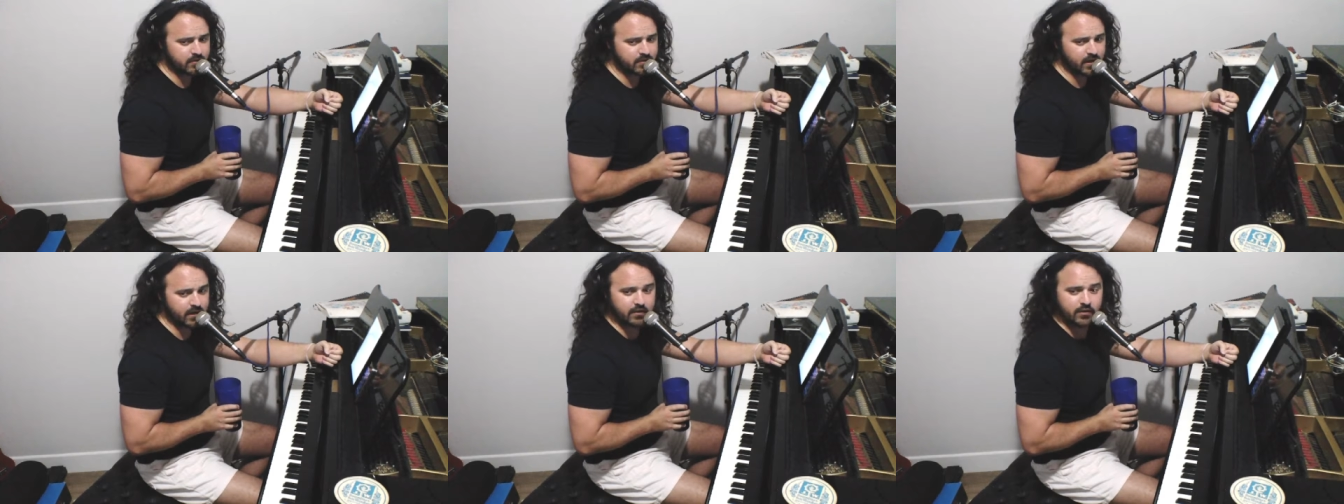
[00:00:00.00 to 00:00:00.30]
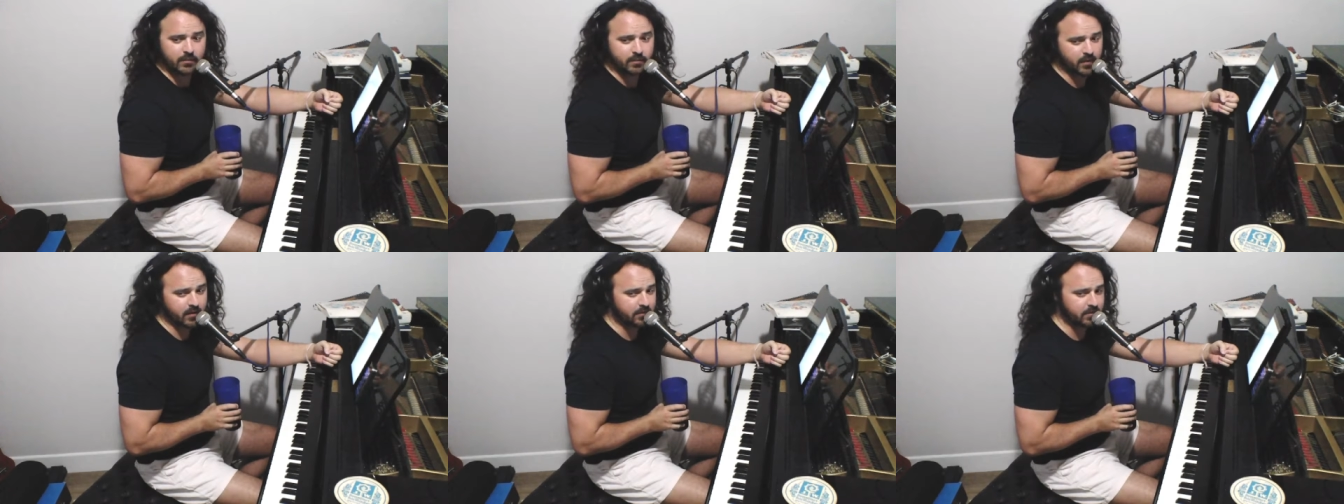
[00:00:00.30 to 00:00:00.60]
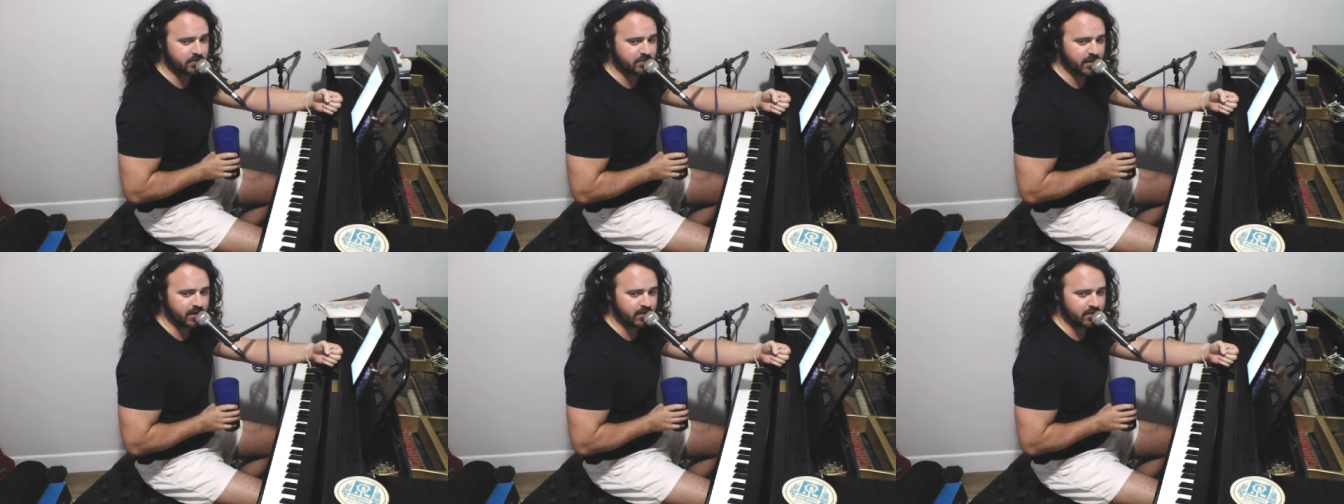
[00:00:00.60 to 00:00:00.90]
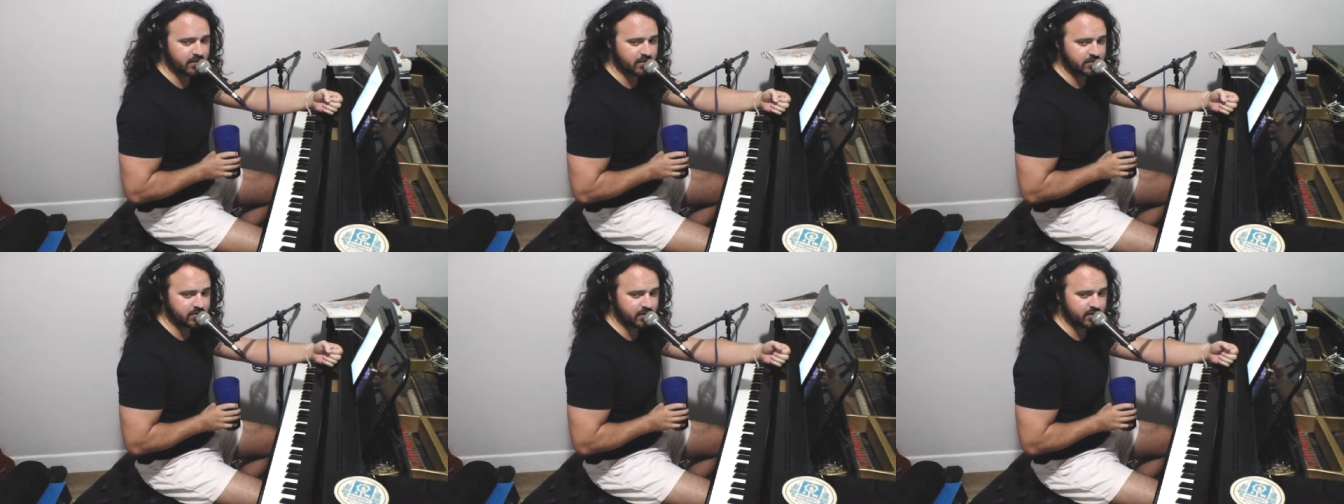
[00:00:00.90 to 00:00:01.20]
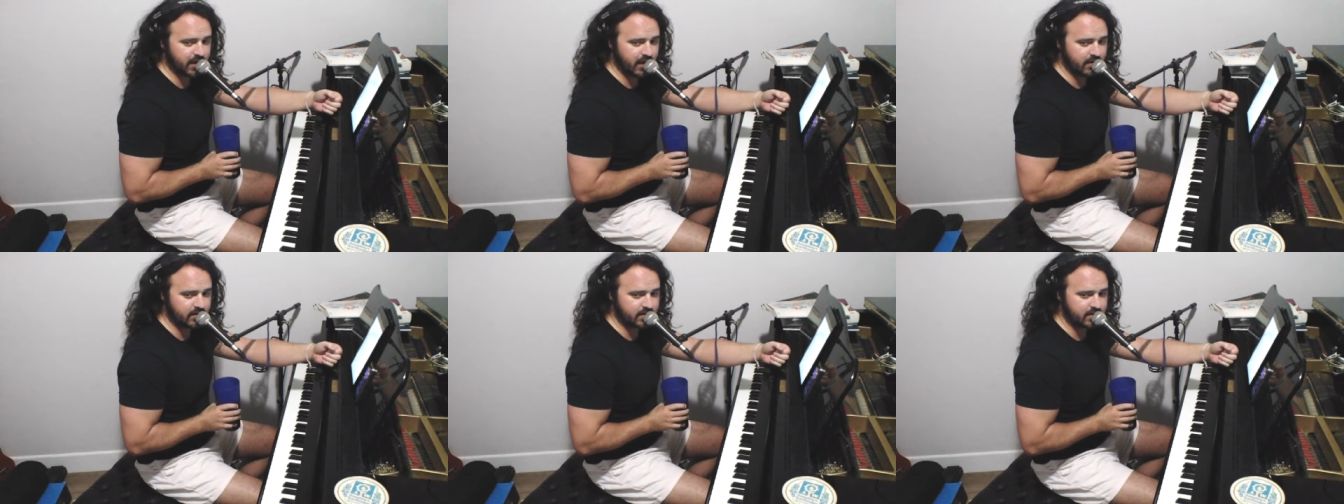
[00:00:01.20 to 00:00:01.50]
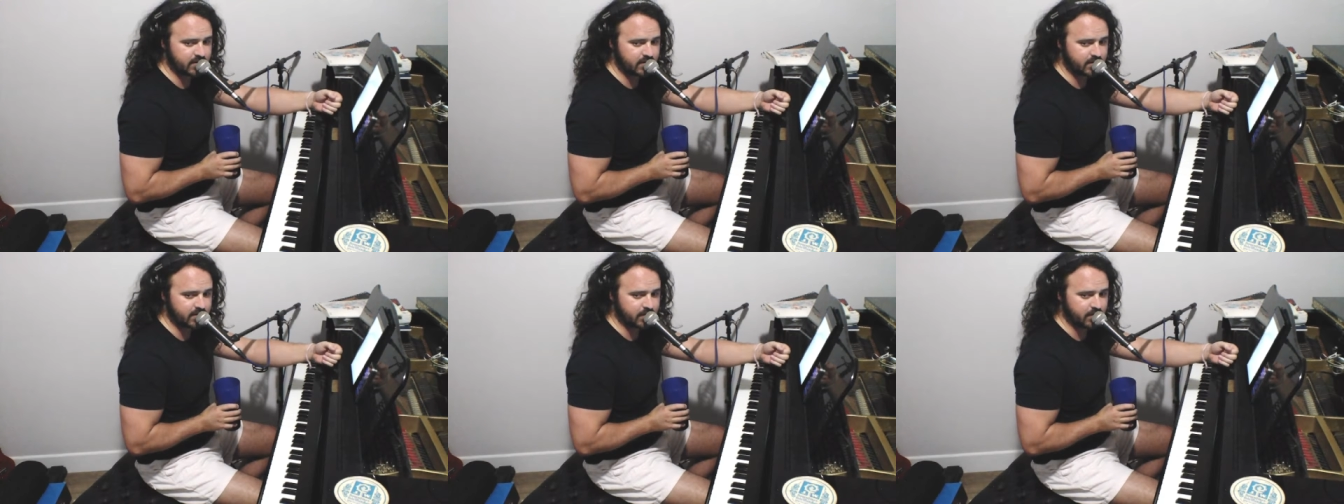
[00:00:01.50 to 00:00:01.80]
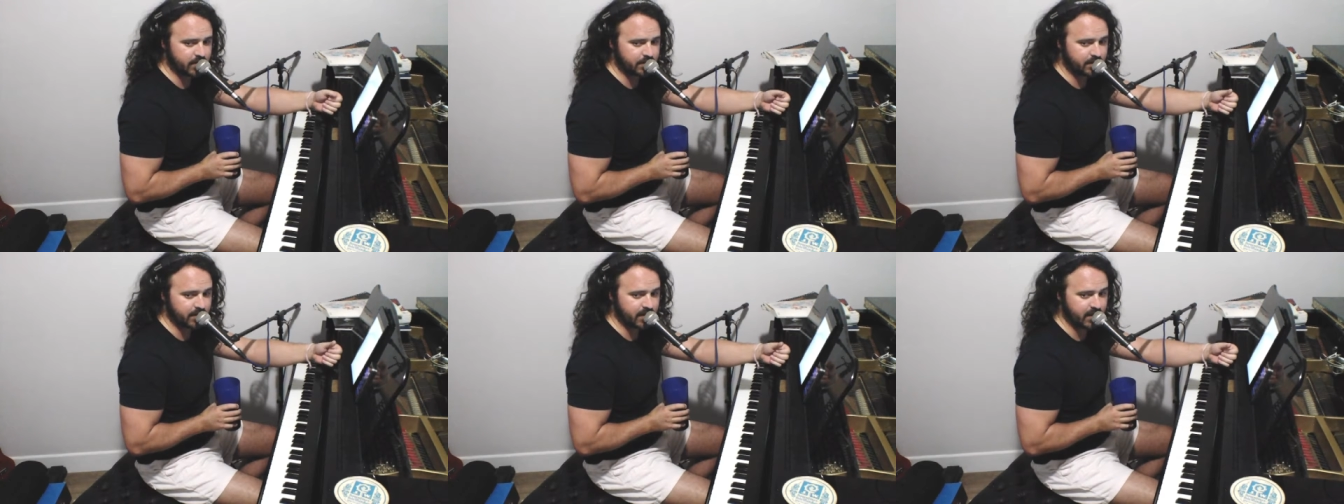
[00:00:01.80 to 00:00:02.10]
either perpetrate ultra violence
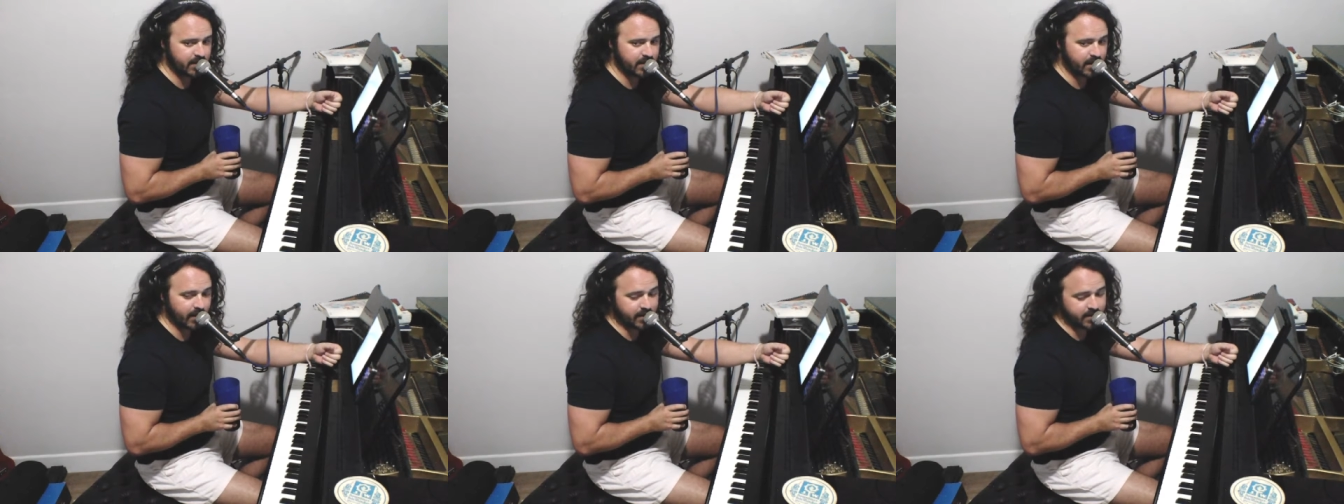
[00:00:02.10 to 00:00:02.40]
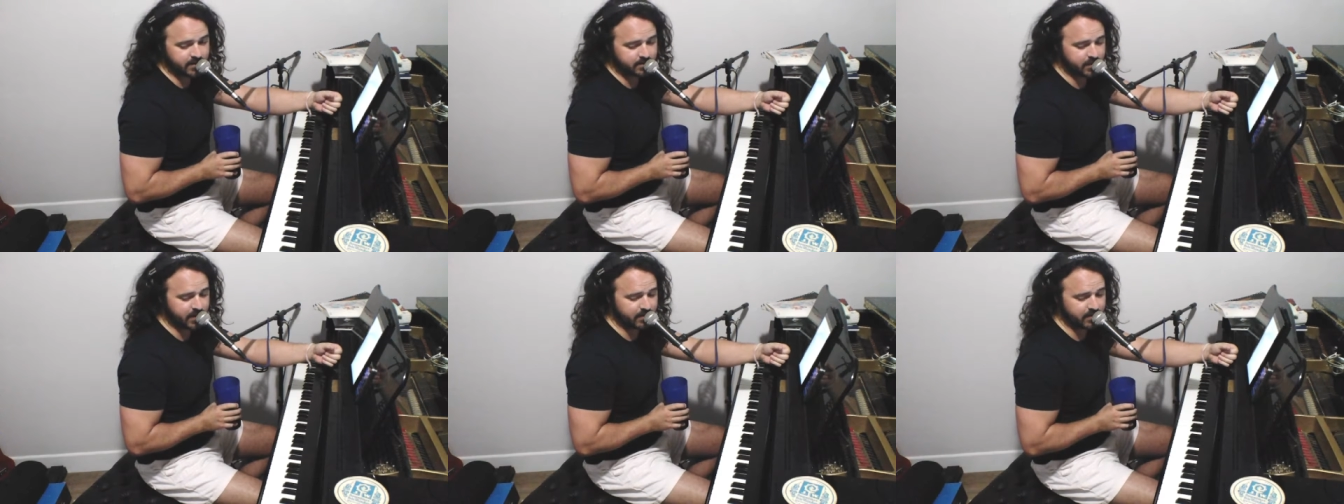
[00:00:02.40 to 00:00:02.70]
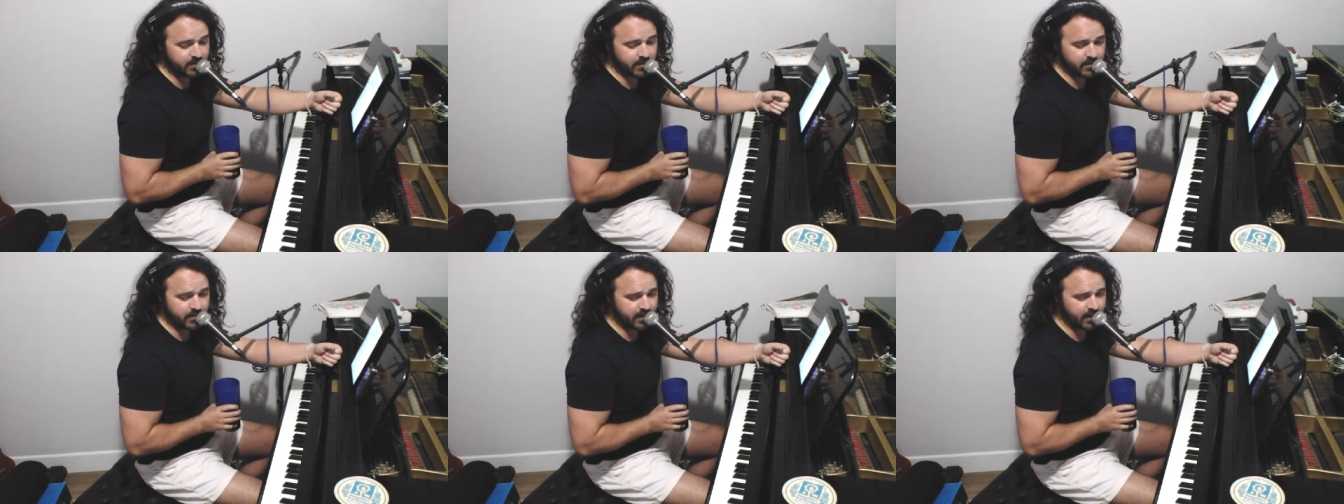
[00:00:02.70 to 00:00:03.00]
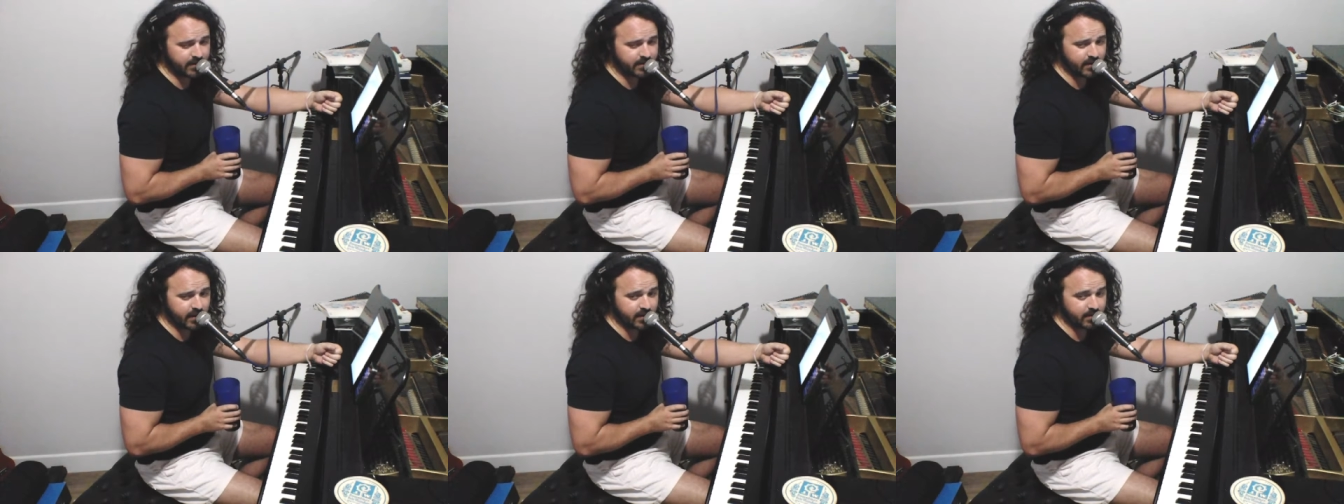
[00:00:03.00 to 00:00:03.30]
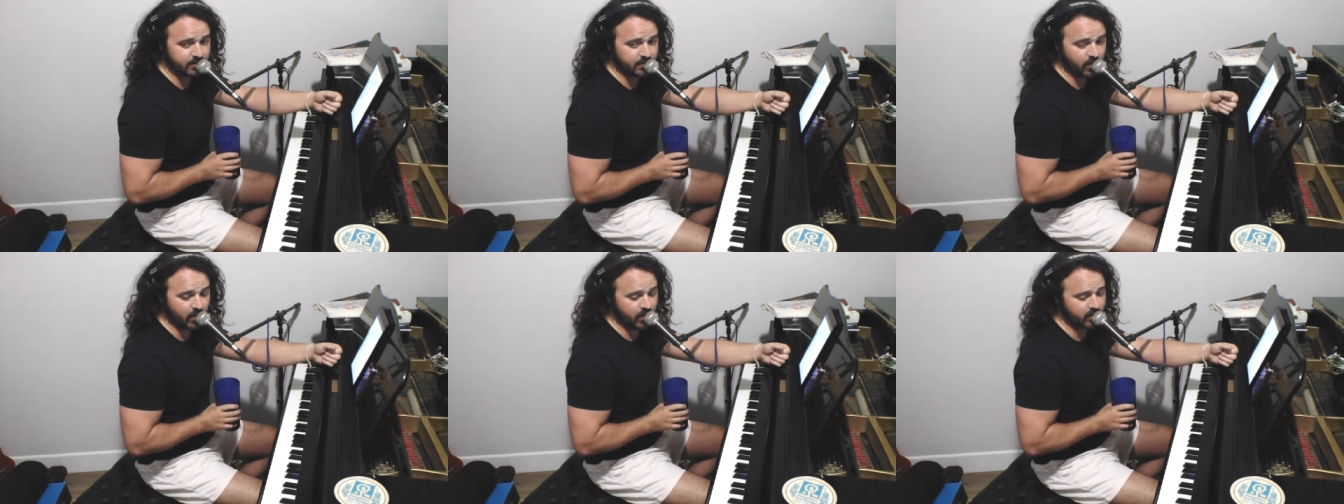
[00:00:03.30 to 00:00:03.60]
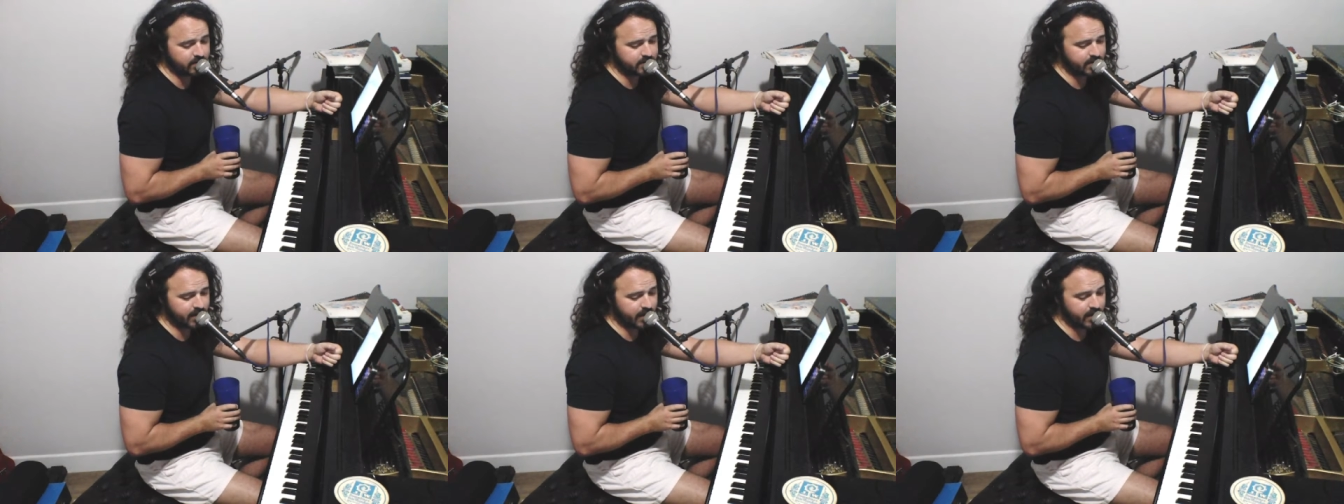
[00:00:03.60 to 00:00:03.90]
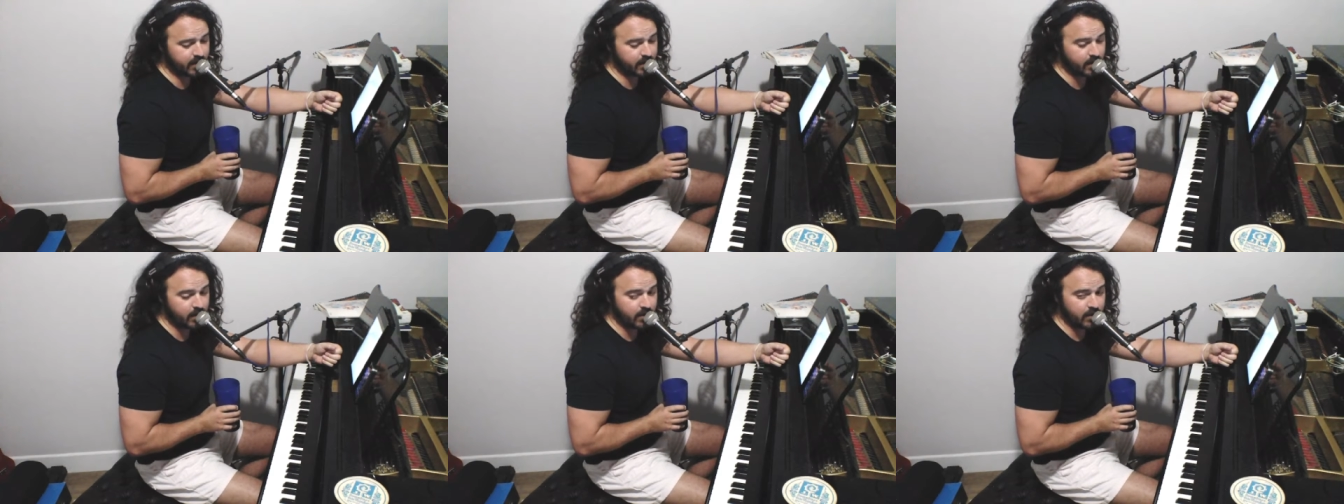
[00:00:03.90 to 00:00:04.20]
or play X Men the arcade game all
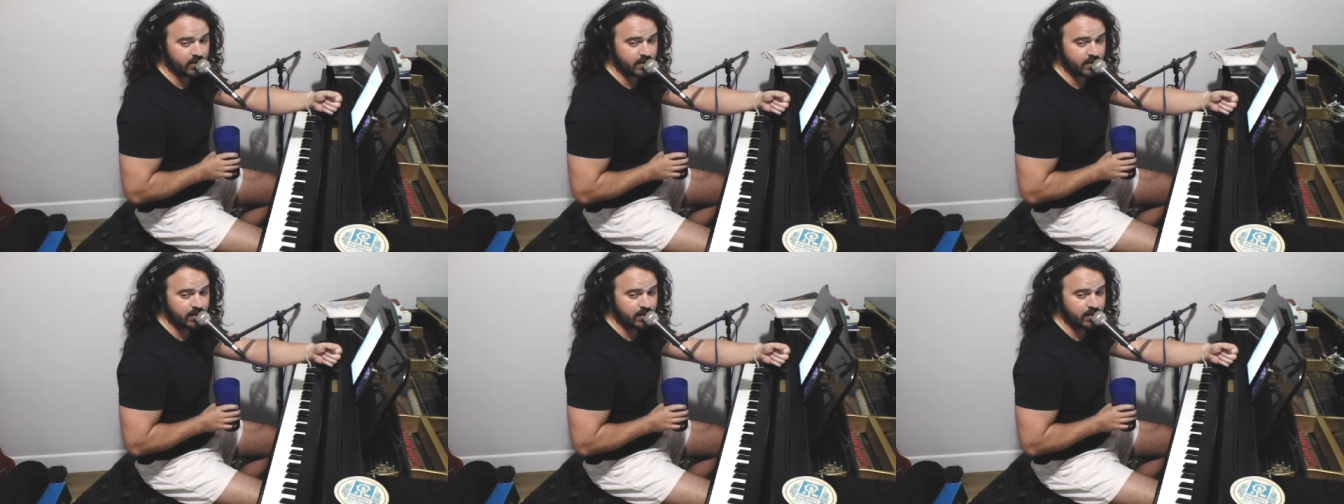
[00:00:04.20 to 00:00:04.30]
day.